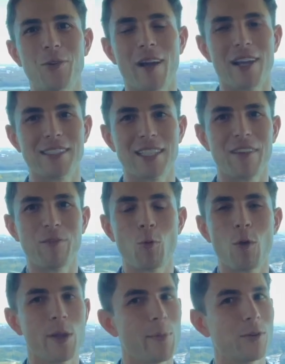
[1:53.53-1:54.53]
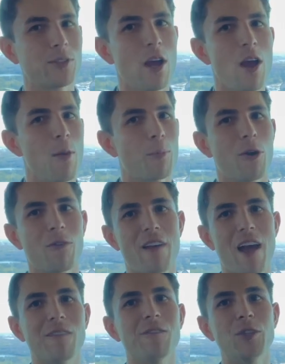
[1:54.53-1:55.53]
you guys to give you one of the most
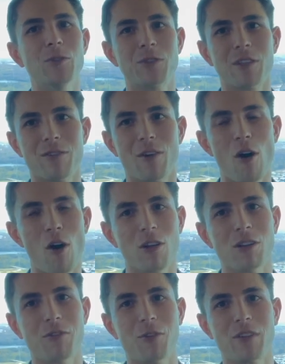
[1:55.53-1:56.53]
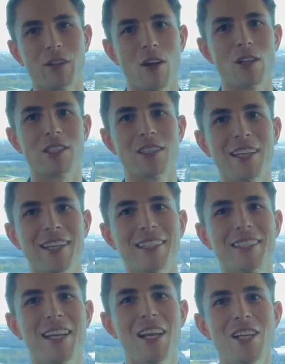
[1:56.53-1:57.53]
profound views of all of Irving Las
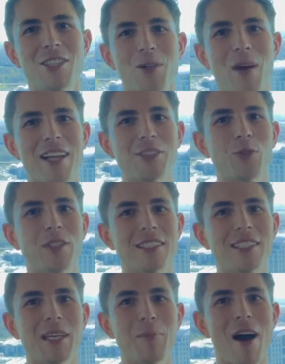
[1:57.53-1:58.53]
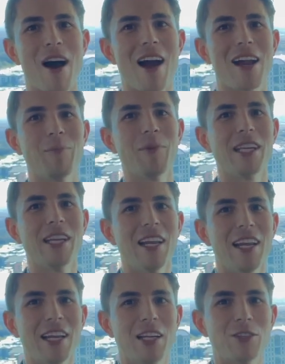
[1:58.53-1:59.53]
Colinas. So as you can see behind me,
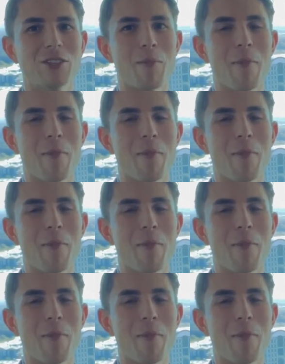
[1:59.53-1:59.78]
here's the